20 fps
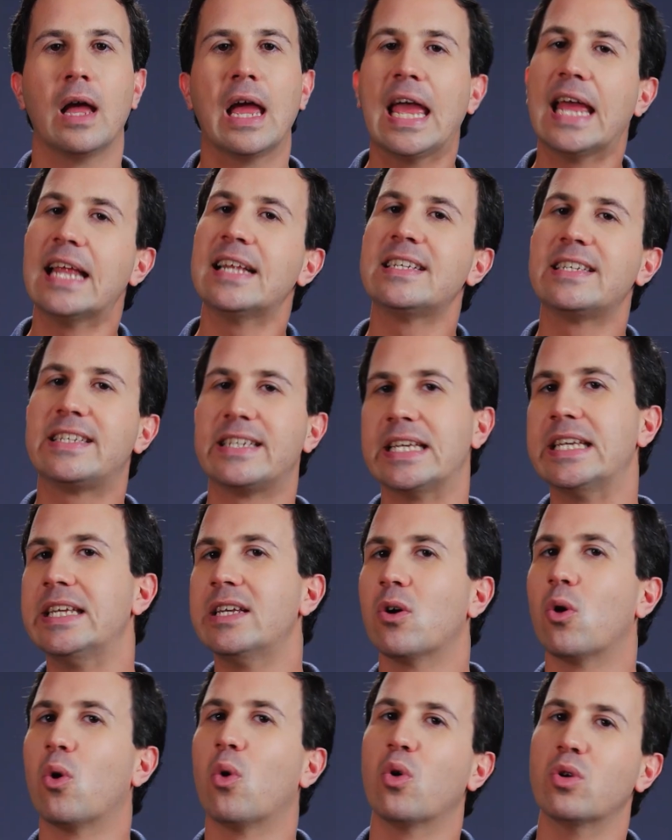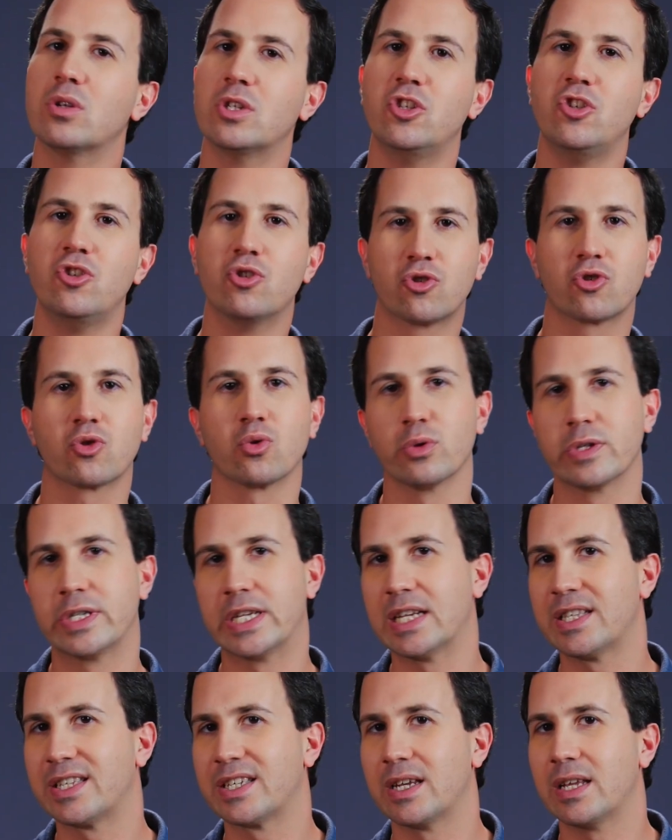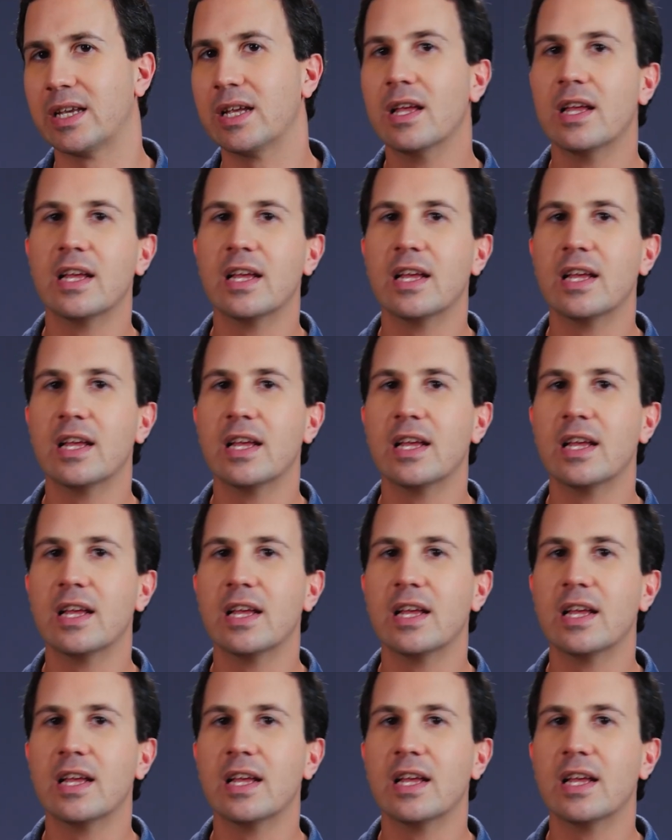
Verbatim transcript: ND, or neutral density,